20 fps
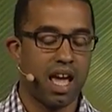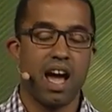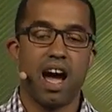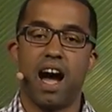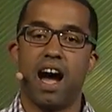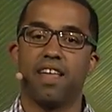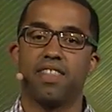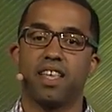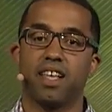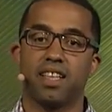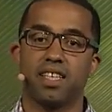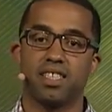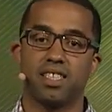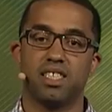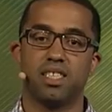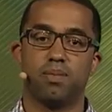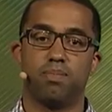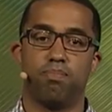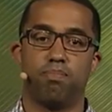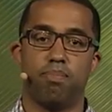I think this
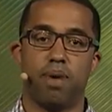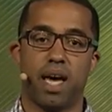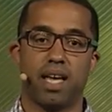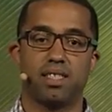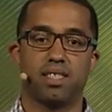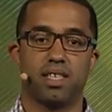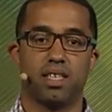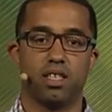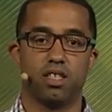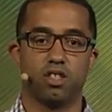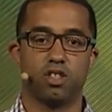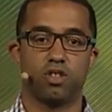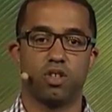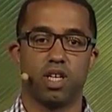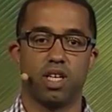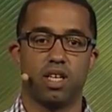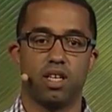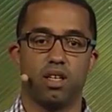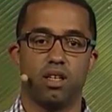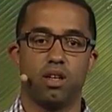is best
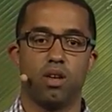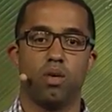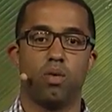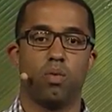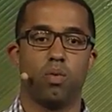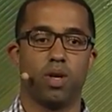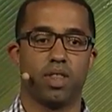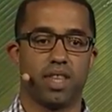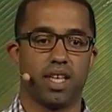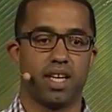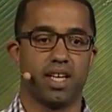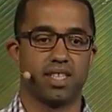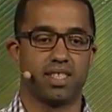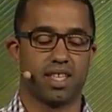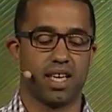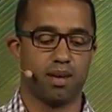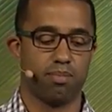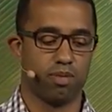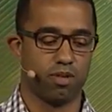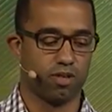illustrated with an
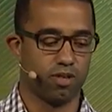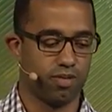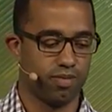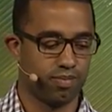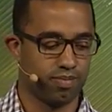example.